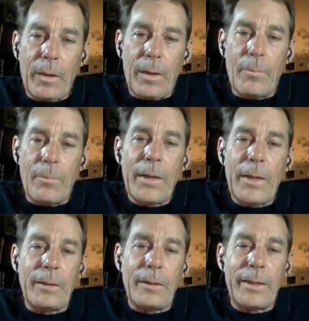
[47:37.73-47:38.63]
but
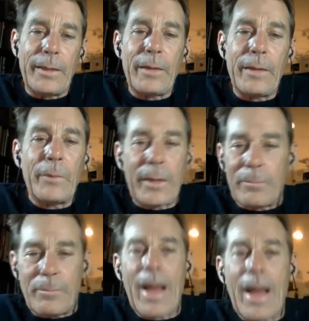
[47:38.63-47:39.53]
again we
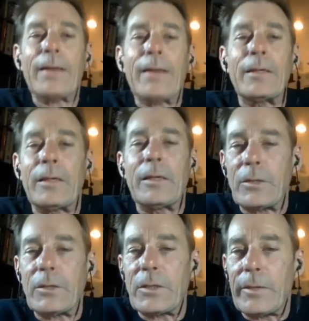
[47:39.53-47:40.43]
come back again to
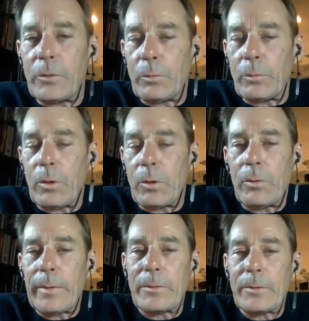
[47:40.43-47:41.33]
the savior
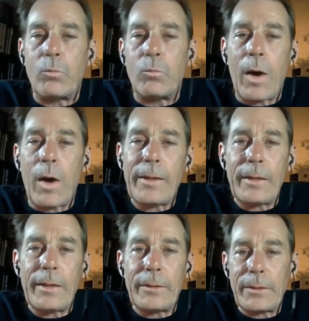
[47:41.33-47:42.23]
programs and why that
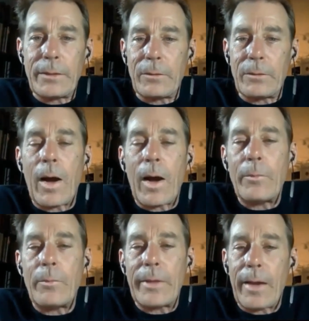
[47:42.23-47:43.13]
exists and why
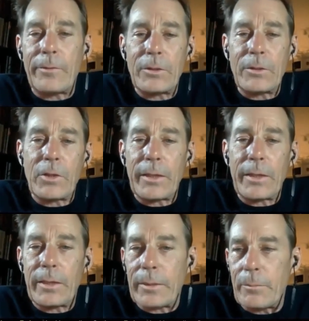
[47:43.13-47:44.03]
we have this
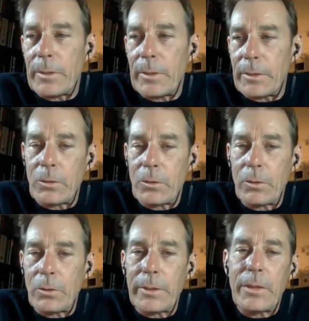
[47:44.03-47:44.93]
gigantic media
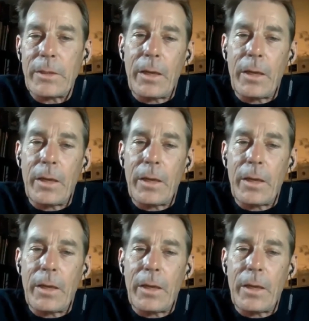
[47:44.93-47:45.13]
circus